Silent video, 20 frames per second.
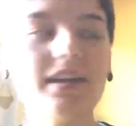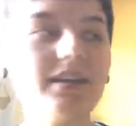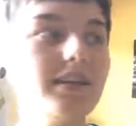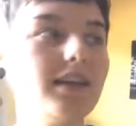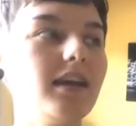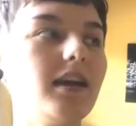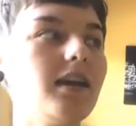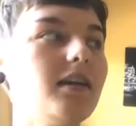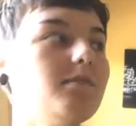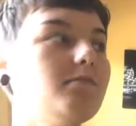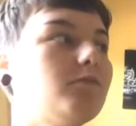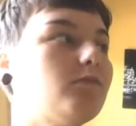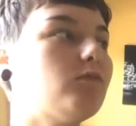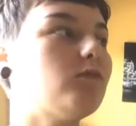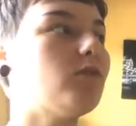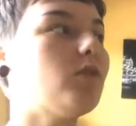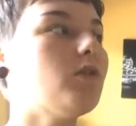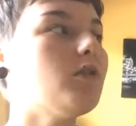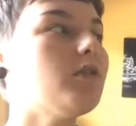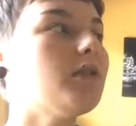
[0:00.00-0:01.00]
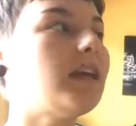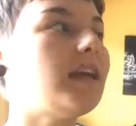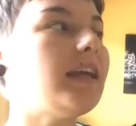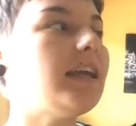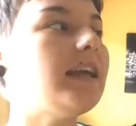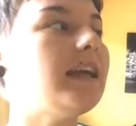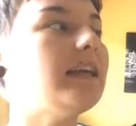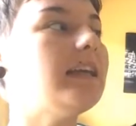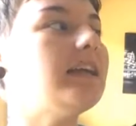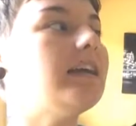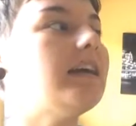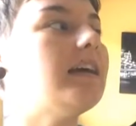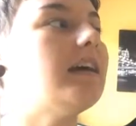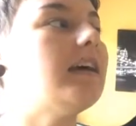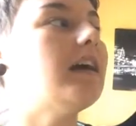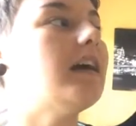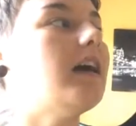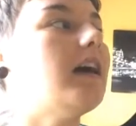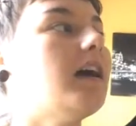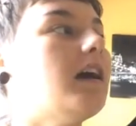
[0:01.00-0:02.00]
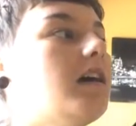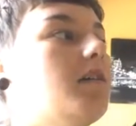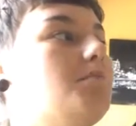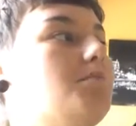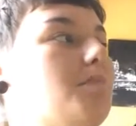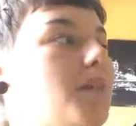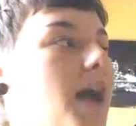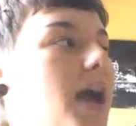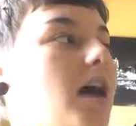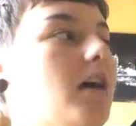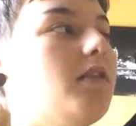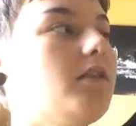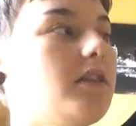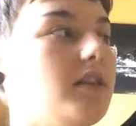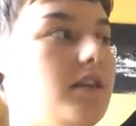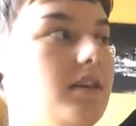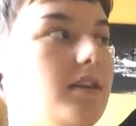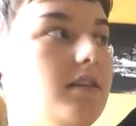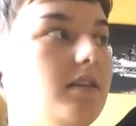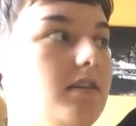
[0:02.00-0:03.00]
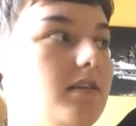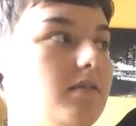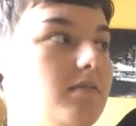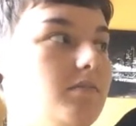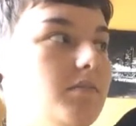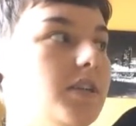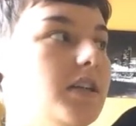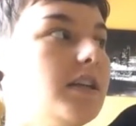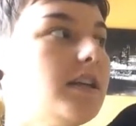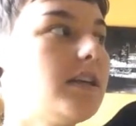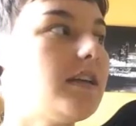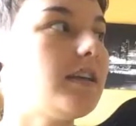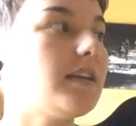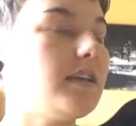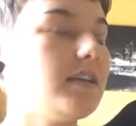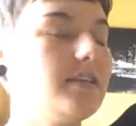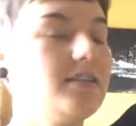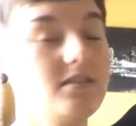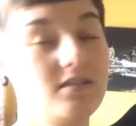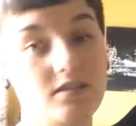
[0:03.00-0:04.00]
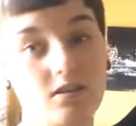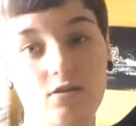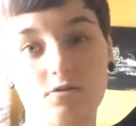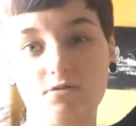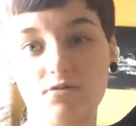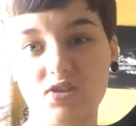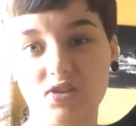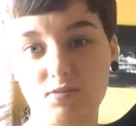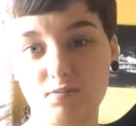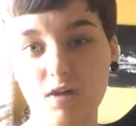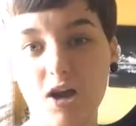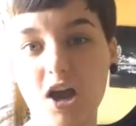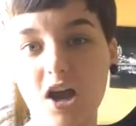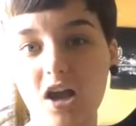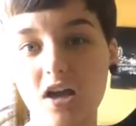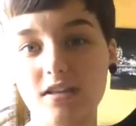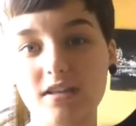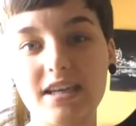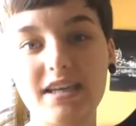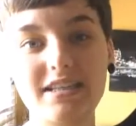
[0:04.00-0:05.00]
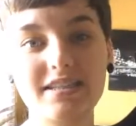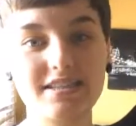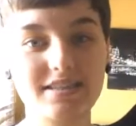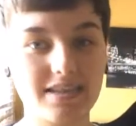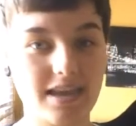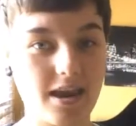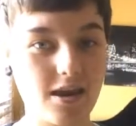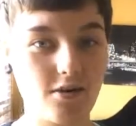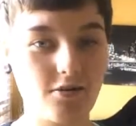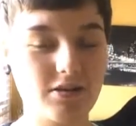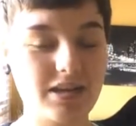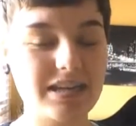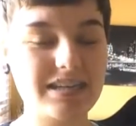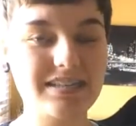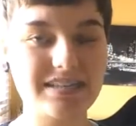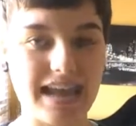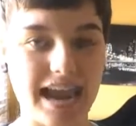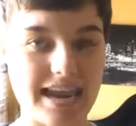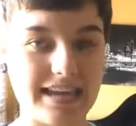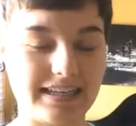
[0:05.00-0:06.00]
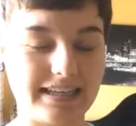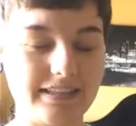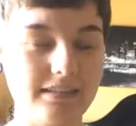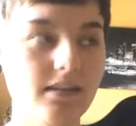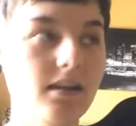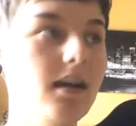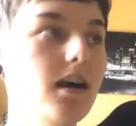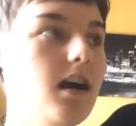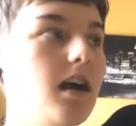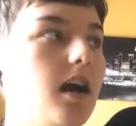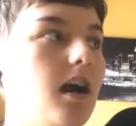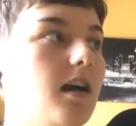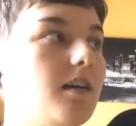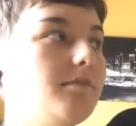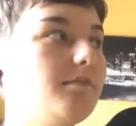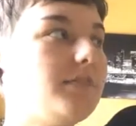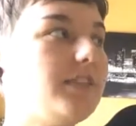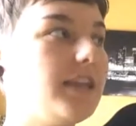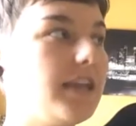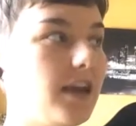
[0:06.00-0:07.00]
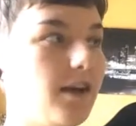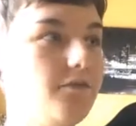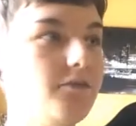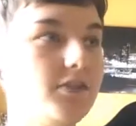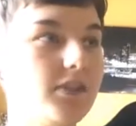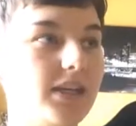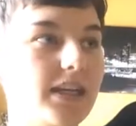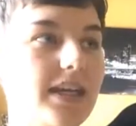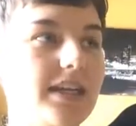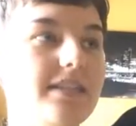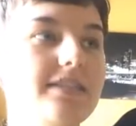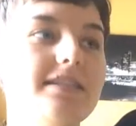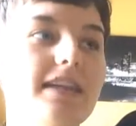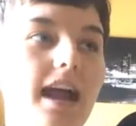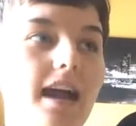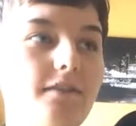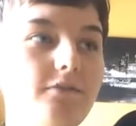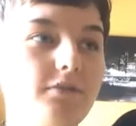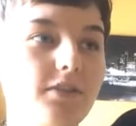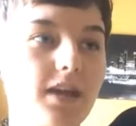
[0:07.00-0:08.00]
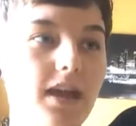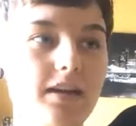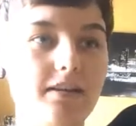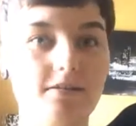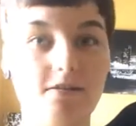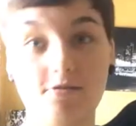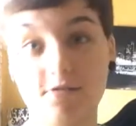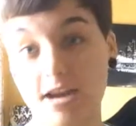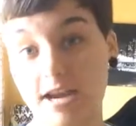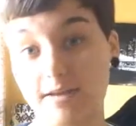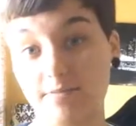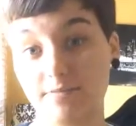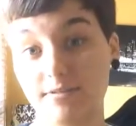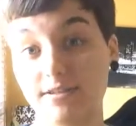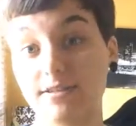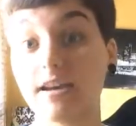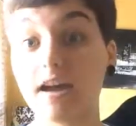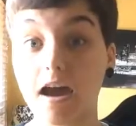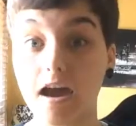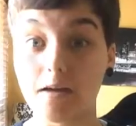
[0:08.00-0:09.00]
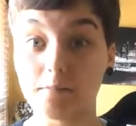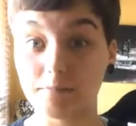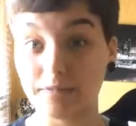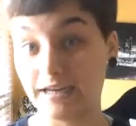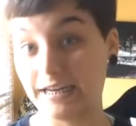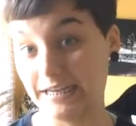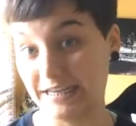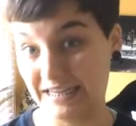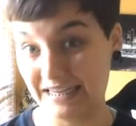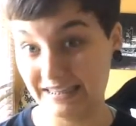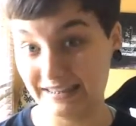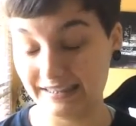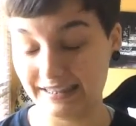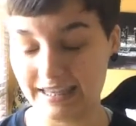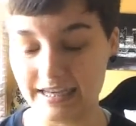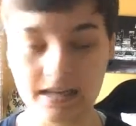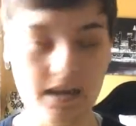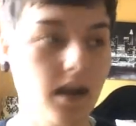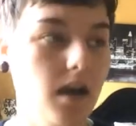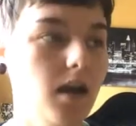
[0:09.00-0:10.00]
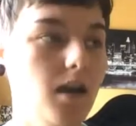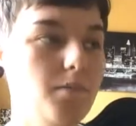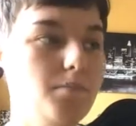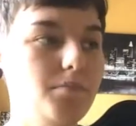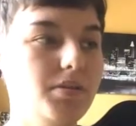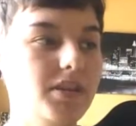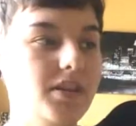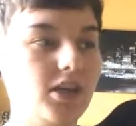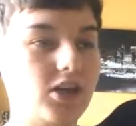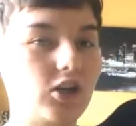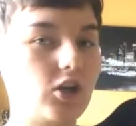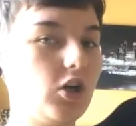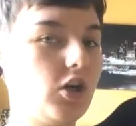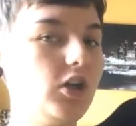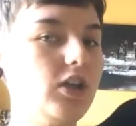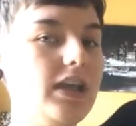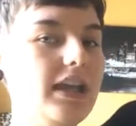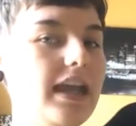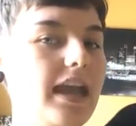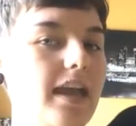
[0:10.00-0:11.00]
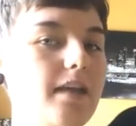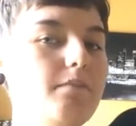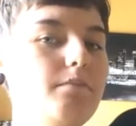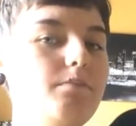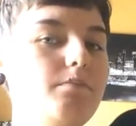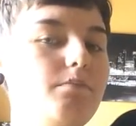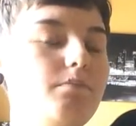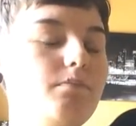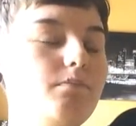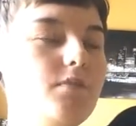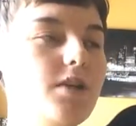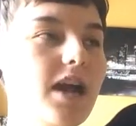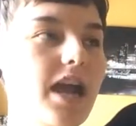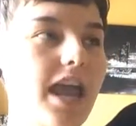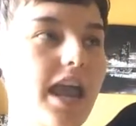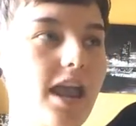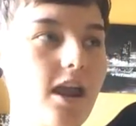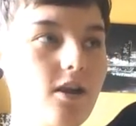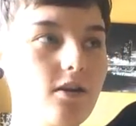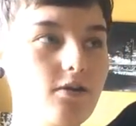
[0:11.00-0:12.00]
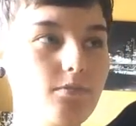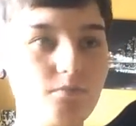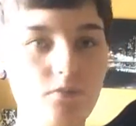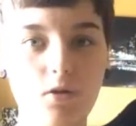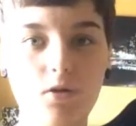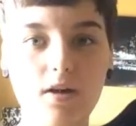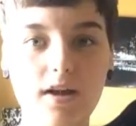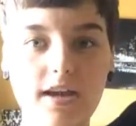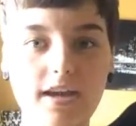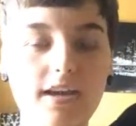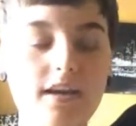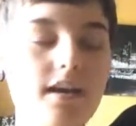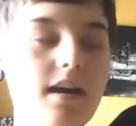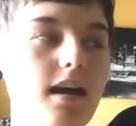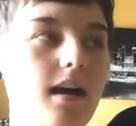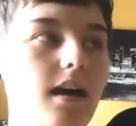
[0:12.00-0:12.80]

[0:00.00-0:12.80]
I'm worried about him. He's so small and scared and tiny. The other kids, I forgot their names immediately. But the curly-haired boy,